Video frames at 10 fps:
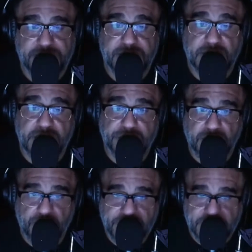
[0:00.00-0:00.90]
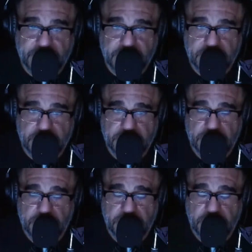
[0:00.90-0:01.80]
liberation
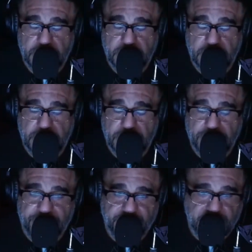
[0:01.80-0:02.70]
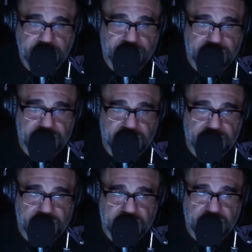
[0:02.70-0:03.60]
for him,
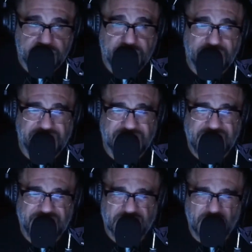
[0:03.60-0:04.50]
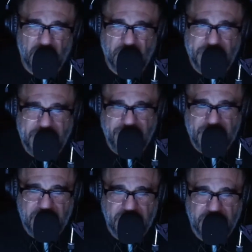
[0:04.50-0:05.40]
for his life to go that
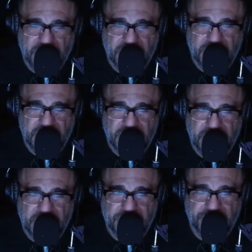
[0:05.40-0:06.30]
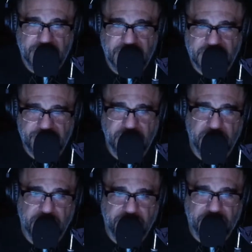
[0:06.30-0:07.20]
route because of the
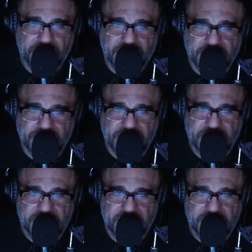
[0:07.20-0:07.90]
American agenda.